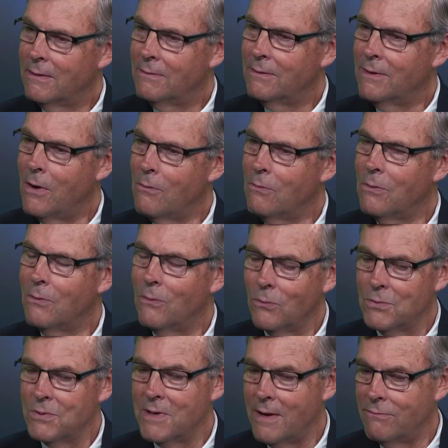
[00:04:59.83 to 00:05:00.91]
you know, we
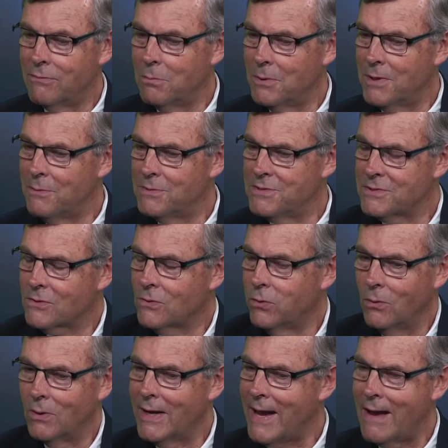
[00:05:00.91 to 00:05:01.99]
all, everybody was calling